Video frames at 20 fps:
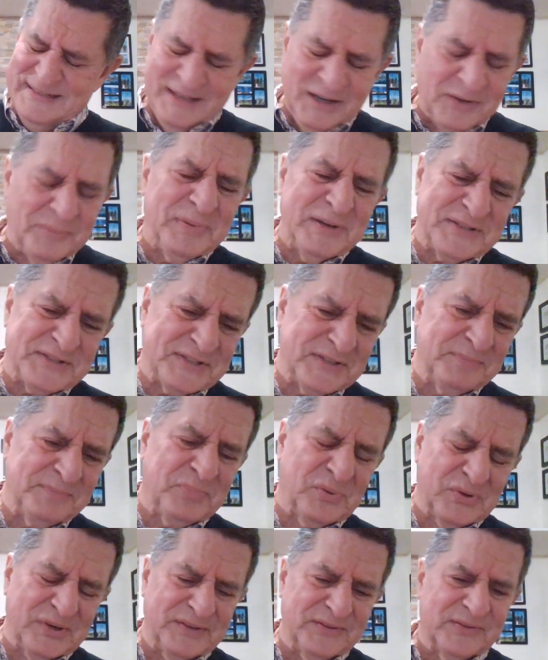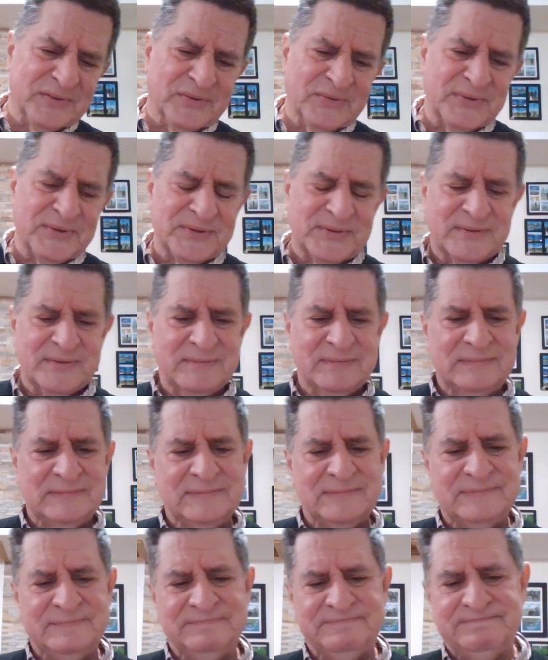And help us support those
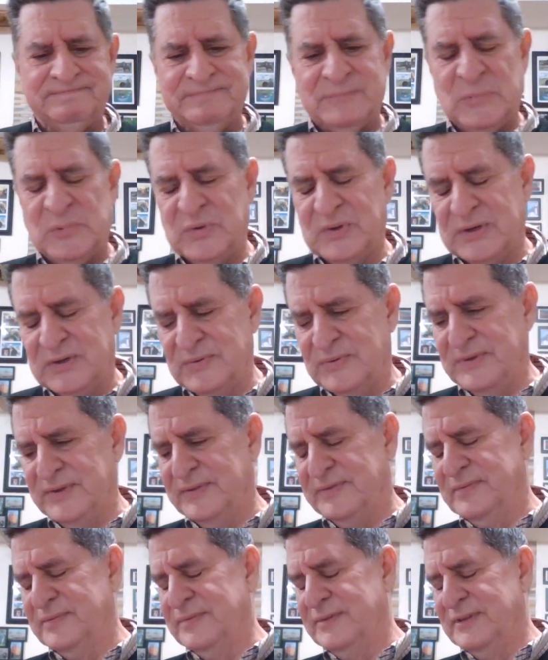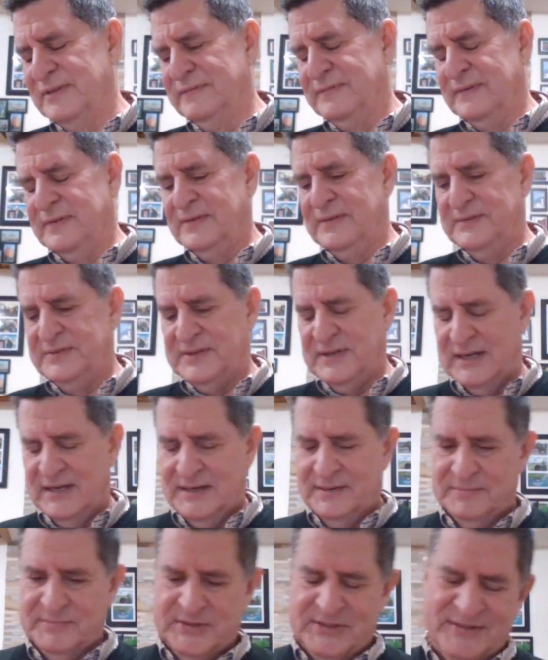who are going through difficult
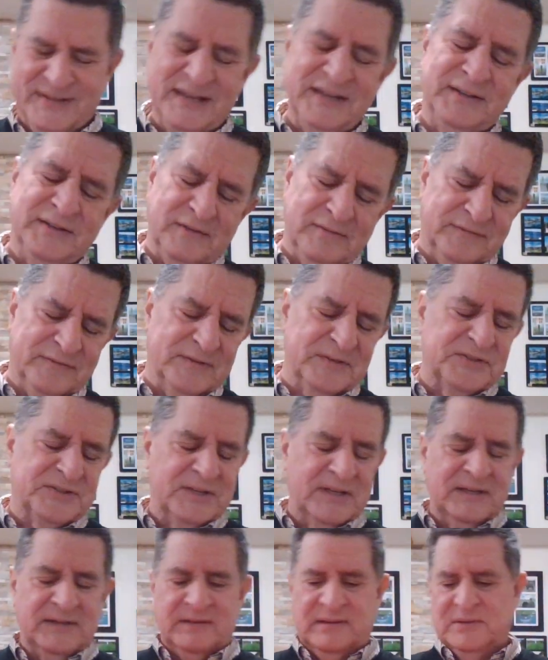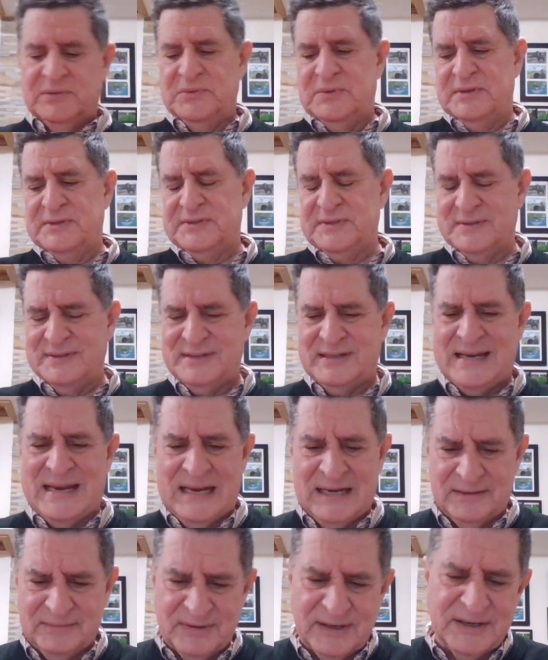times. Thank you for St. Luke's, a
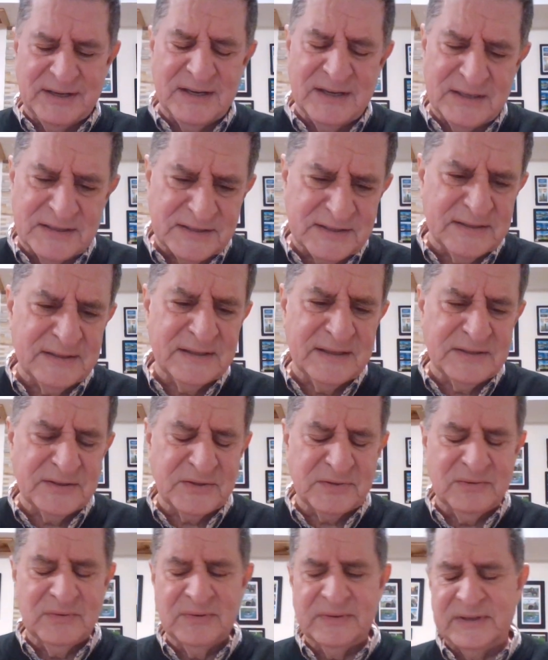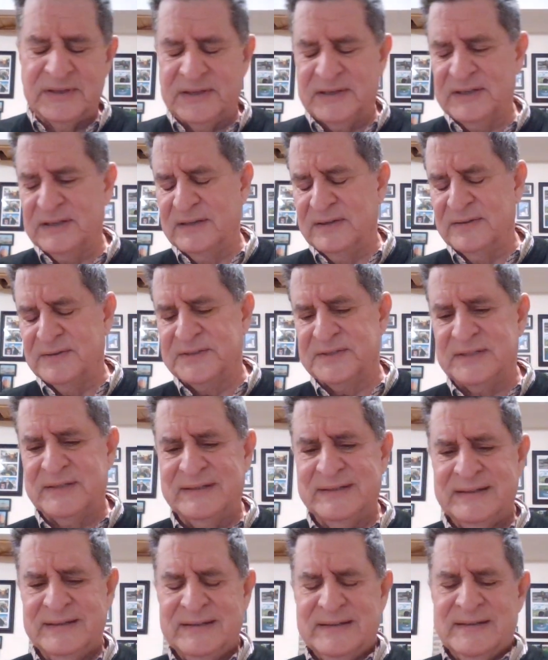congregation that truly cares.
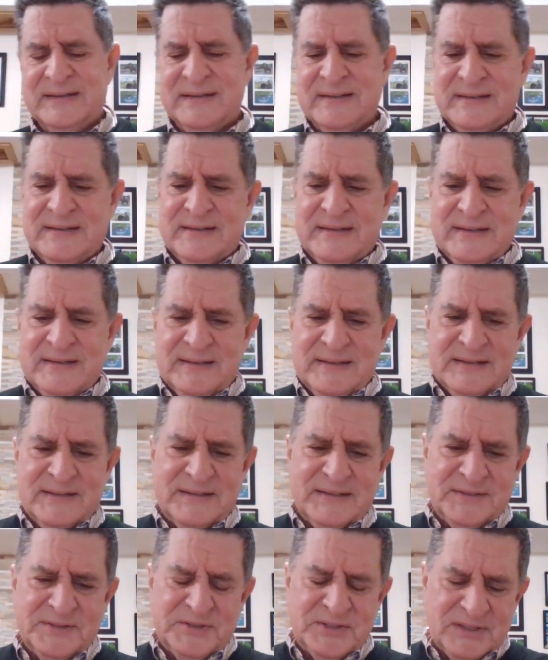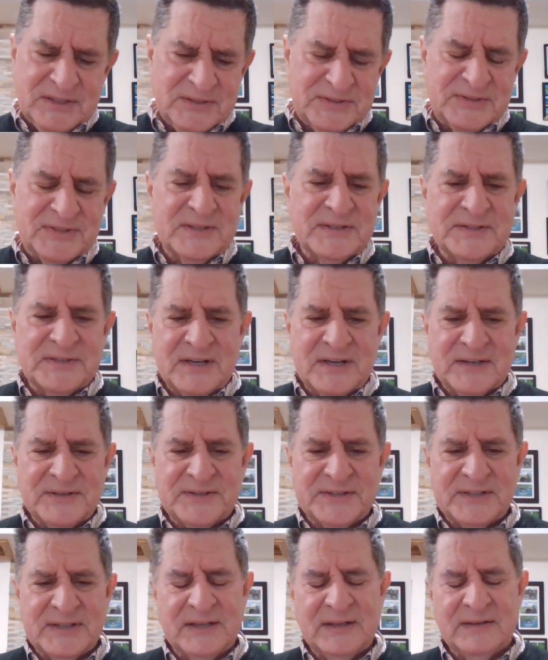In Jesus our
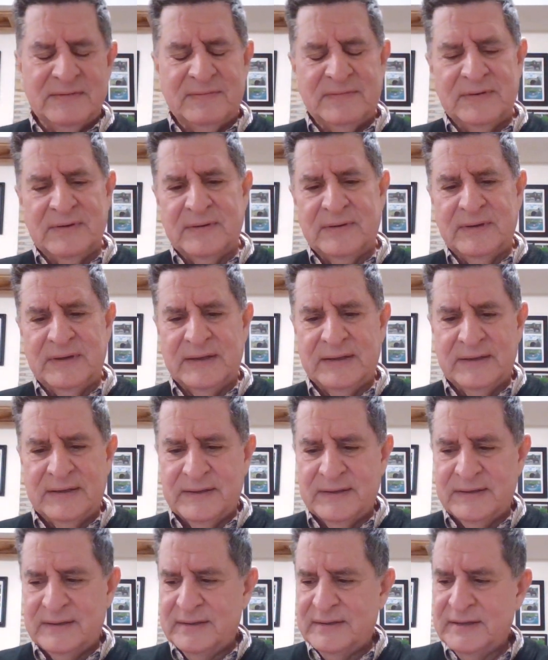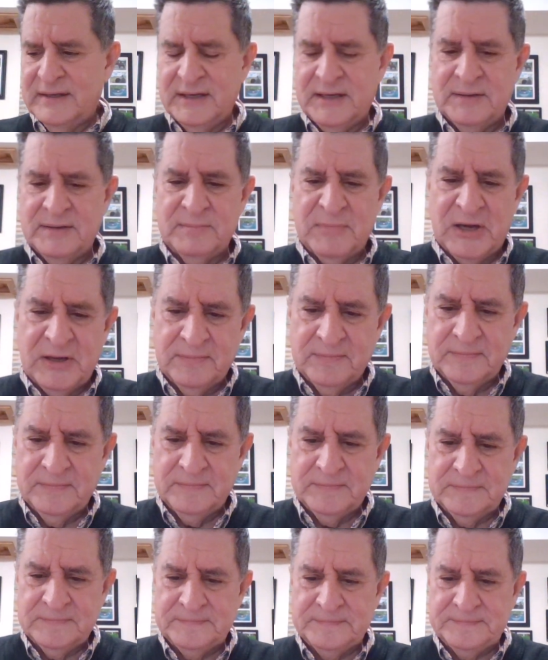Savior,
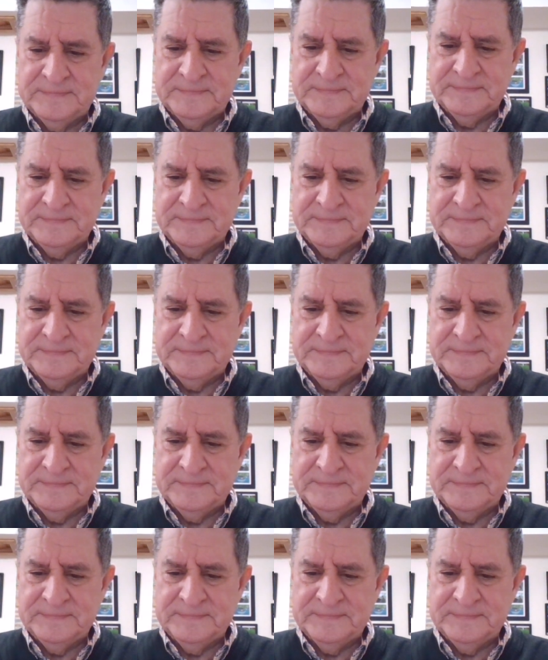amen.